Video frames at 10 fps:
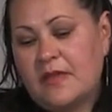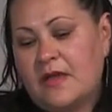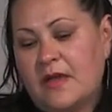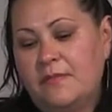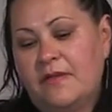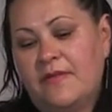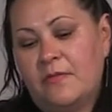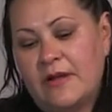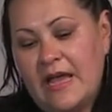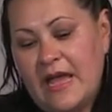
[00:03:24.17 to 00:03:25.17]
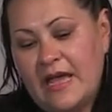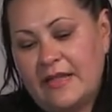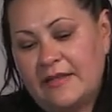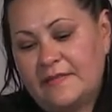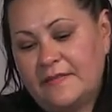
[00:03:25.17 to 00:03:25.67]
And maybe I want to add
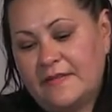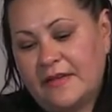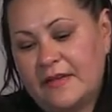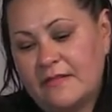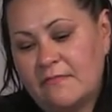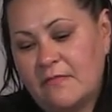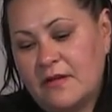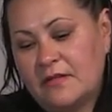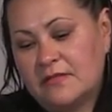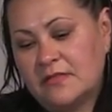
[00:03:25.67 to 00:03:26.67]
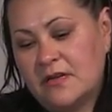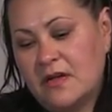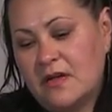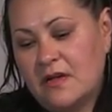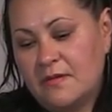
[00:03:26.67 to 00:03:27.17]
a second one on
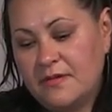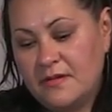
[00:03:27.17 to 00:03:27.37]
top.